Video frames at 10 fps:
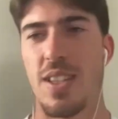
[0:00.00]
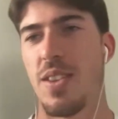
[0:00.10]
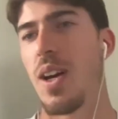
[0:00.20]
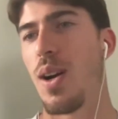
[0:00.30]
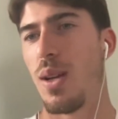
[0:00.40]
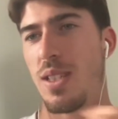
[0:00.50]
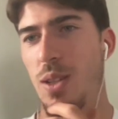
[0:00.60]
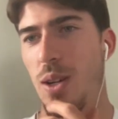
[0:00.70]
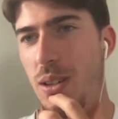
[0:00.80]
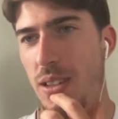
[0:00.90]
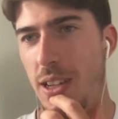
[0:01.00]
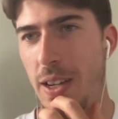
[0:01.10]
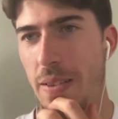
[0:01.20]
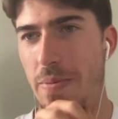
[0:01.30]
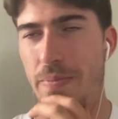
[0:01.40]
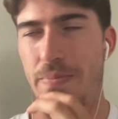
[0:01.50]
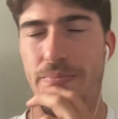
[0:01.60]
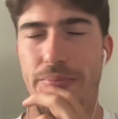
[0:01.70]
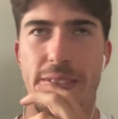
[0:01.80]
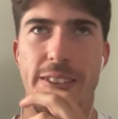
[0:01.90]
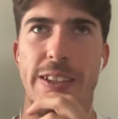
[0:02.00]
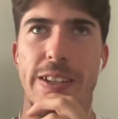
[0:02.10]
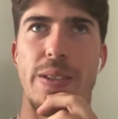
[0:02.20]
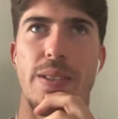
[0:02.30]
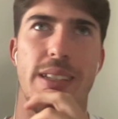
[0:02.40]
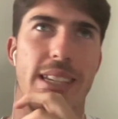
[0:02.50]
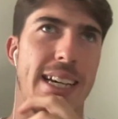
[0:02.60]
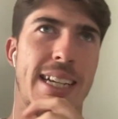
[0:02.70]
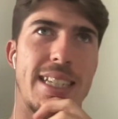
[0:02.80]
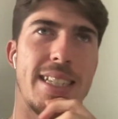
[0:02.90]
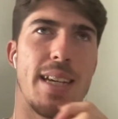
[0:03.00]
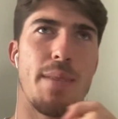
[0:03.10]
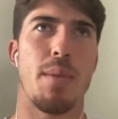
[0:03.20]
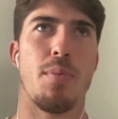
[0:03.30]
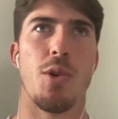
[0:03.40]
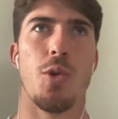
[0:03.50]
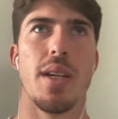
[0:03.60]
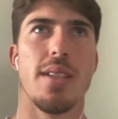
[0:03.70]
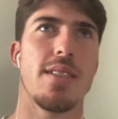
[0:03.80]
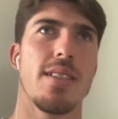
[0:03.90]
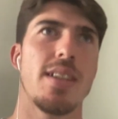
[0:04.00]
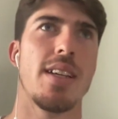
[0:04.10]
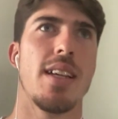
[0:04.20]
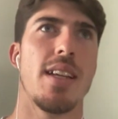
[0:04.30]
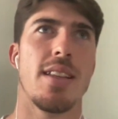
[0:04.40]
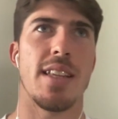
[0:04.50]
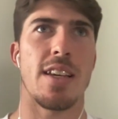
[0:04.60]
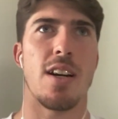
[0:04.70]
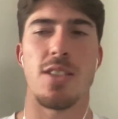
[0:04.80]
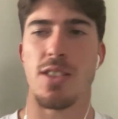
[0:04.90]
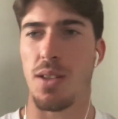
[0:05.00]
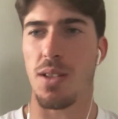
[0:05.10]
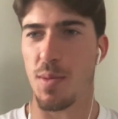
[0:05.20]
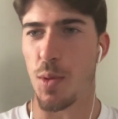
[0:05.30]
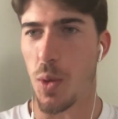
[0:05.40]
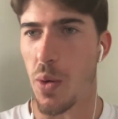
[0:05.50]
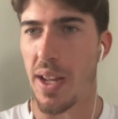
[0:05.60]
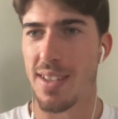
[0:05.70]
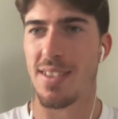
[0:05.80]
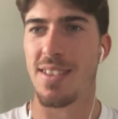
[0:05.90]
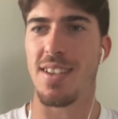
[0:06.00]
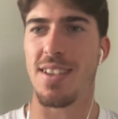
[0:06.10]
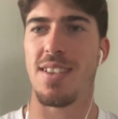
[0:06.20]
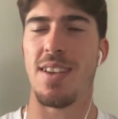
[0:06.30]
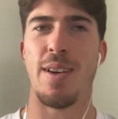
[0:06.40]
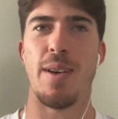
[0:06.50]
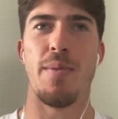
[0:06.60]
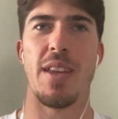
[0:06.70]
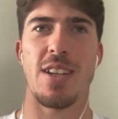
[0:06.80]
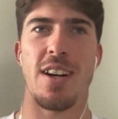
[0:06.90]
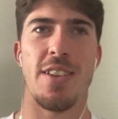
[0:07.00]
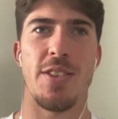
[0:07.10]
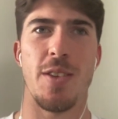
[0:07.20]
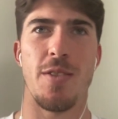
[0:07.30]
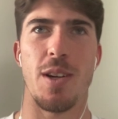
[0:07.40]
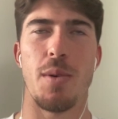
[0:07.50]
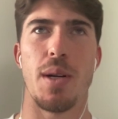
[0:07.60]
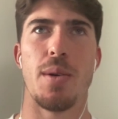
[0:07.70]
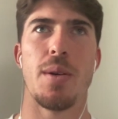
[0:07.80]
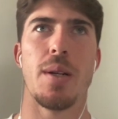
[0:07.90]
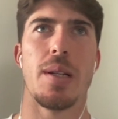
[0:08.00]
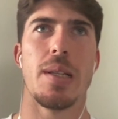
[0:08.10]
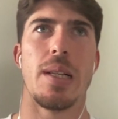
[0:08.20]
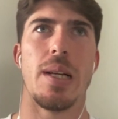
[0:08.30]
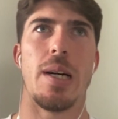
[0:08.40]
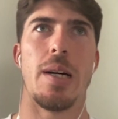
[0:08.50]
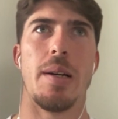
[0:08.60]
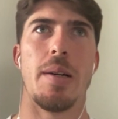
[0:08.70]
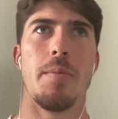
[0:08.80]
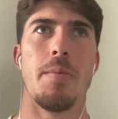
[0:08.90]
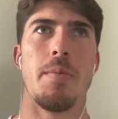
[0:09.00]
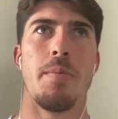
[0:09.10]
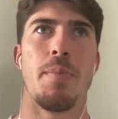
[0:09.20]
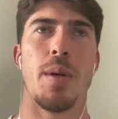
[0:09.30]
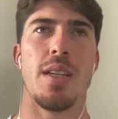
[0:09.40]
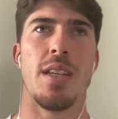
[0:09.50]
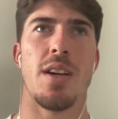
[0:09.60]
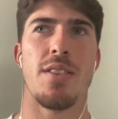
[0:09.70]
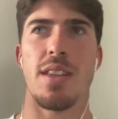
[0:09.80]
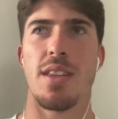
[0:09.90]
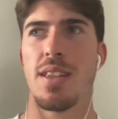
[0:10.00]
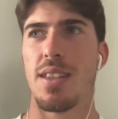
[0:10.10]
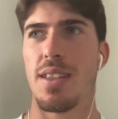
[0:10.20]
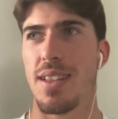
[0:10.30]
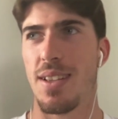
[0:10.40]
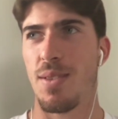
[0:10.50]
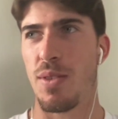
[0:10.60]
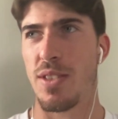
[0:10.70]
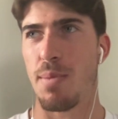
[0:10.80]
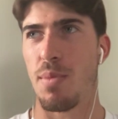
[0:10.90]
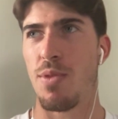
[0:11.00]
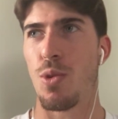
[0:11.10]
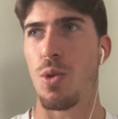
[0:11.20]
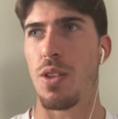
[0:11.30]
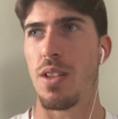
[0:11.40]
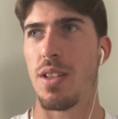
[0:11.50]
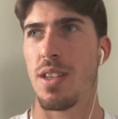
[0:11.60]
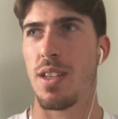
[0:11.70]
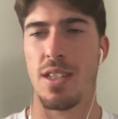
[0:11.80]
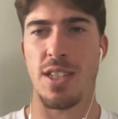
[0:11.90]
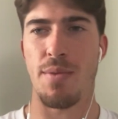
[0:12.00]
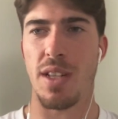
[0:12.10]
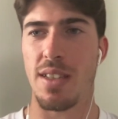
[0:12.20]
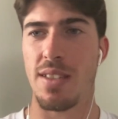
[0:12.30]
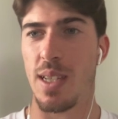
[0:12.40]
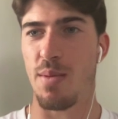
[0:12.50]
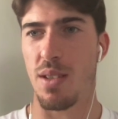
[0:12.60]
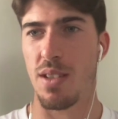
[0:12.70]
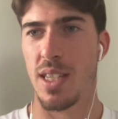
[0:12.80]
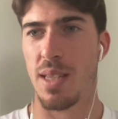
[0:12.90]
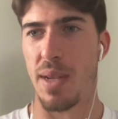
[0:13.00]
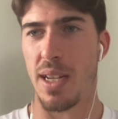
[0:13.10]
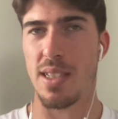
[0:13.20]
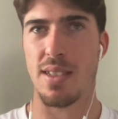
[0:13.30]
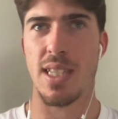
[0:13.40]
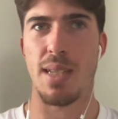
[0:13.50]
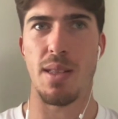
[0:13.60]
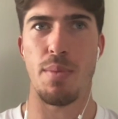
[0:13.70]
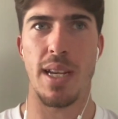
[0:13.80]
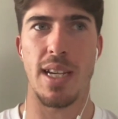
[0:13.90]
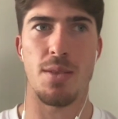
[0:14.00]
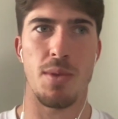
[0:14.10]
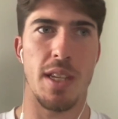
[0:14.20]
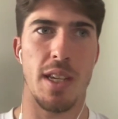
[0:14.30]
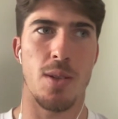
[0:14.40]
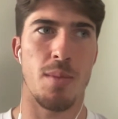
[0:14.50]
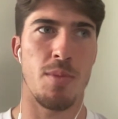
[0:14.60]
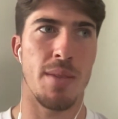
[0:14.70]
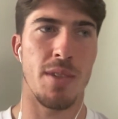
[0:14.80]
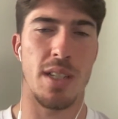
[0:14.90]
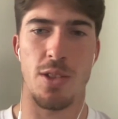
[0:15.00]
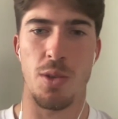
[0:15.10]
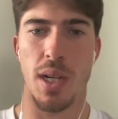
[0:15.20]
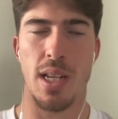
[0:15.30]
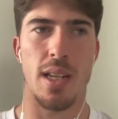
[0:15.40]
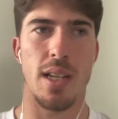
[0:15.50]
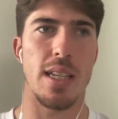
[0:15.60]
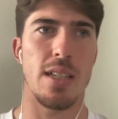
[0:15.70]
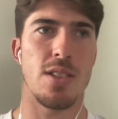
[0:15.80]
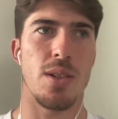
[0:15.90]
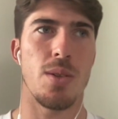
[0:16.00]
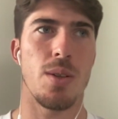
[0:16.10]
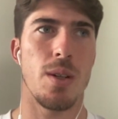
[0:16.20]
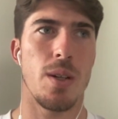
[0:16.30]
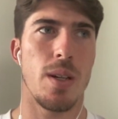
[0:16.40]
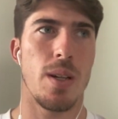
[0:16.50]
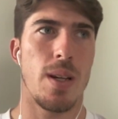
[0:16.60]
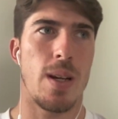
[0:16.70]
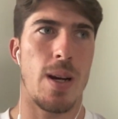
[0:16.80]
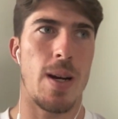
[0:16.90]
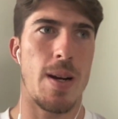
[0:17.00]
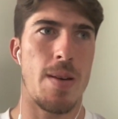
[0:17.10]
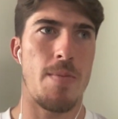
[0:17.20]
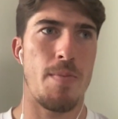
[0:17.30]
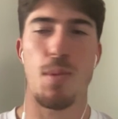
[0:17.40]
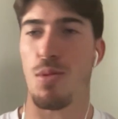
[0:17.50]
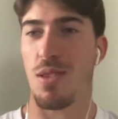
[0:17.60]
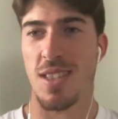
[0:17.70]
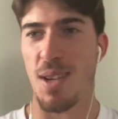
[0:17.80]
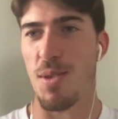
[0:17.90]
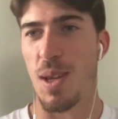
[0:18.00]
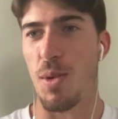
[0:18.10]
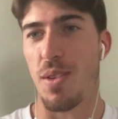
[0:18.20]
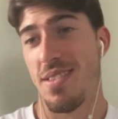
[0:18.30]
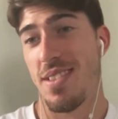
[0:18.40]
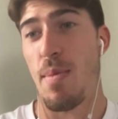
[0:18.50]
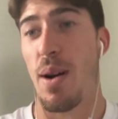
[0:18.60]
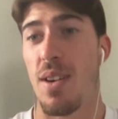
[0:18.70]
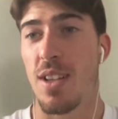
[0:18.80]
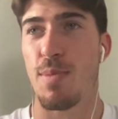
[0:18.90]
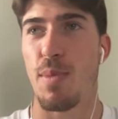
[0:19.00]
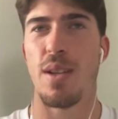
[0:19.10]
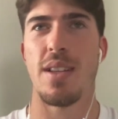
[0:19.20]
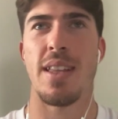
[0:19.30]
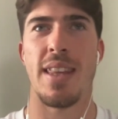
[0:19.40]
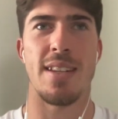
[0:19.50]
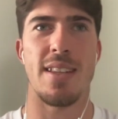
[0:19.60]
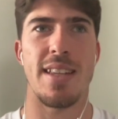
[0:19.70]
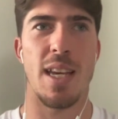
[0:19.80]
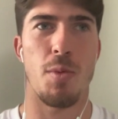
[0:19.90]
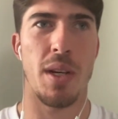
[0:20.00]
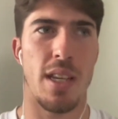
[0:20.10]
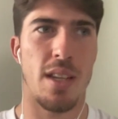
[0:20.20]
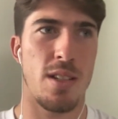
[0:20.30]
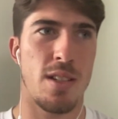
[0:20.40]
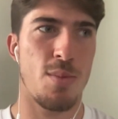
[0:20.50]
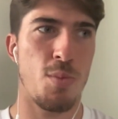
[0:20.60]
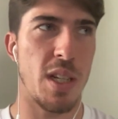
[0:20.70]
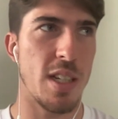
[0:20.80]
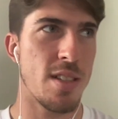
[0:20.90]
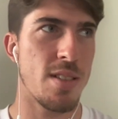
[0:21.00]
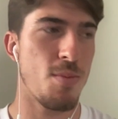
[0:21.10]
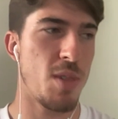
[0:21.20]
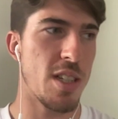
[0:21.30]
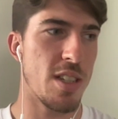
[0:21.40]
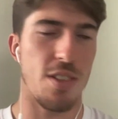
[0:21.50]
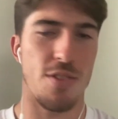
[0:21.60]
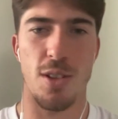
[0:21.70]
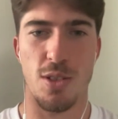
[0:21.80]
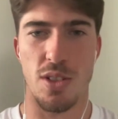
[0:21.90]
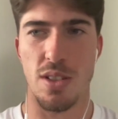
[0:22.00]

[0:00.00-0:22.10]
No, it's not. You know, as I said, people always think, oh, it's only small old Exeter. They can't do very well. But, you know, I think we've said before that generally a team that manages to keep the players when they go up generally do well in a league. So people can say what they want about us, but at the end of the day, we're just going to focus on